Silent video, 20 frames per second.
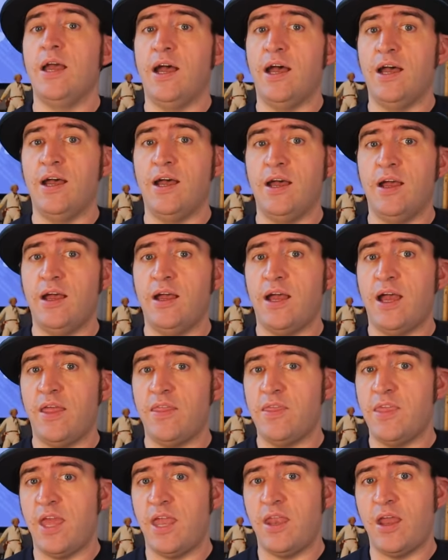
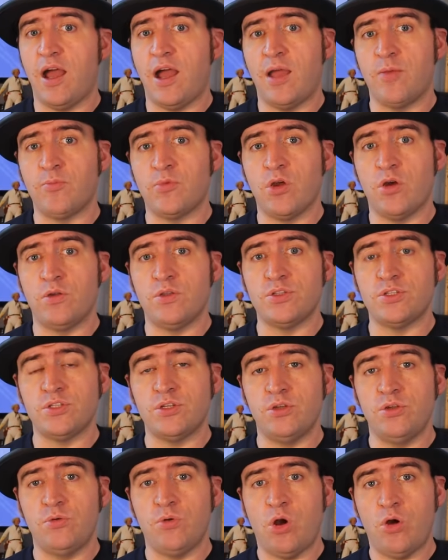and then I'm going
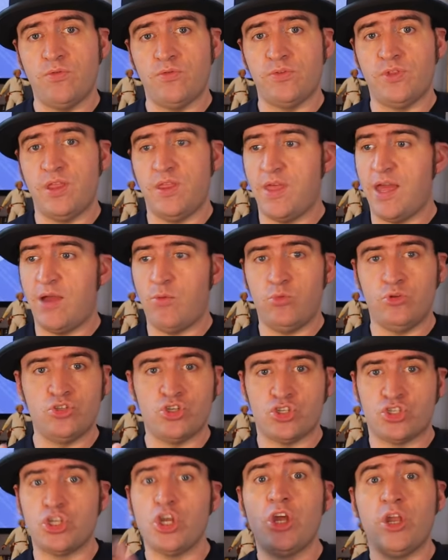to, hopefully that will
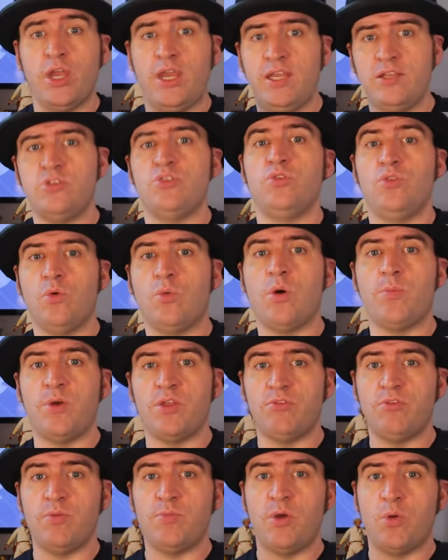just turn into the
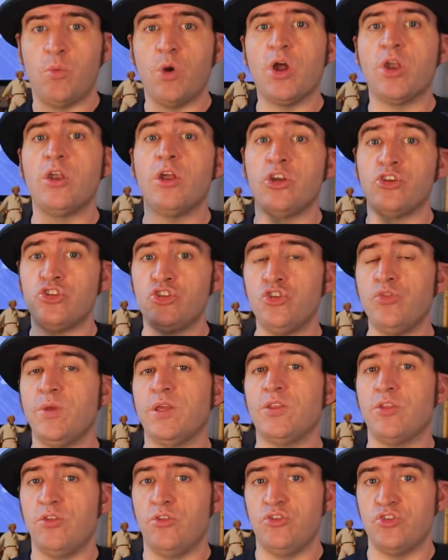1.3.1,
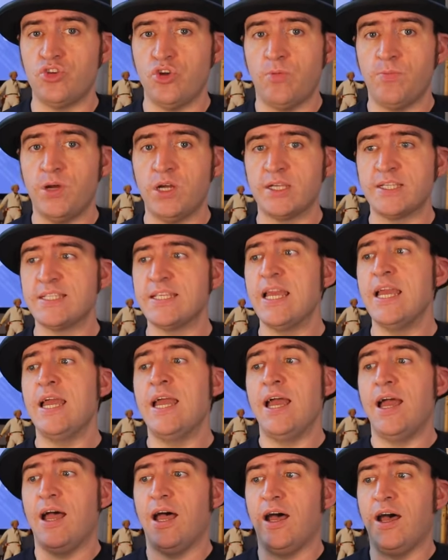assuming that there's no bugs.
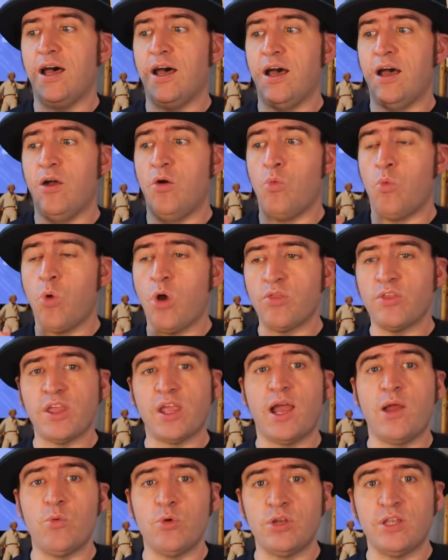One
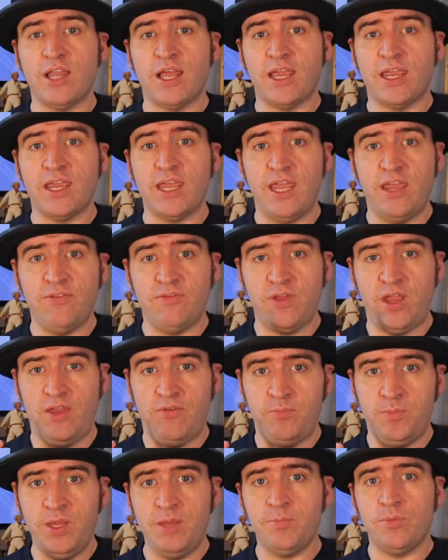thing I would like, if
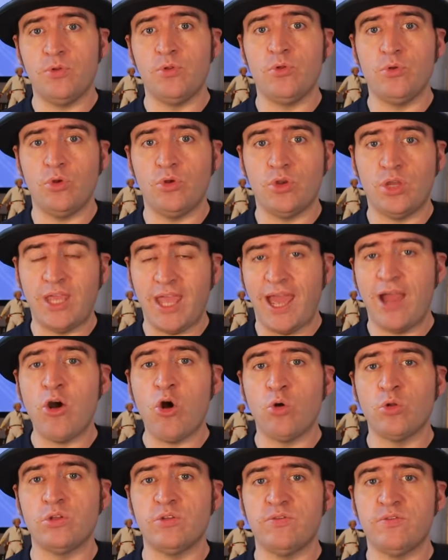people get
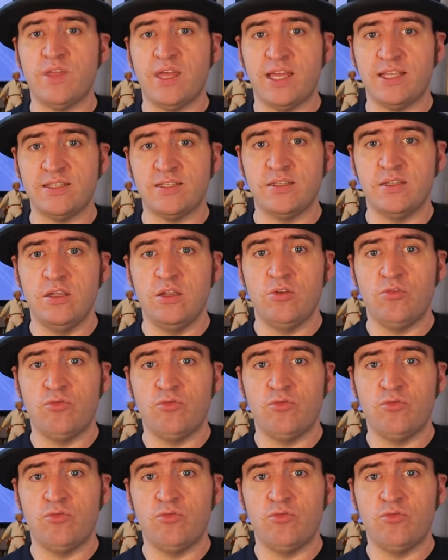hold of that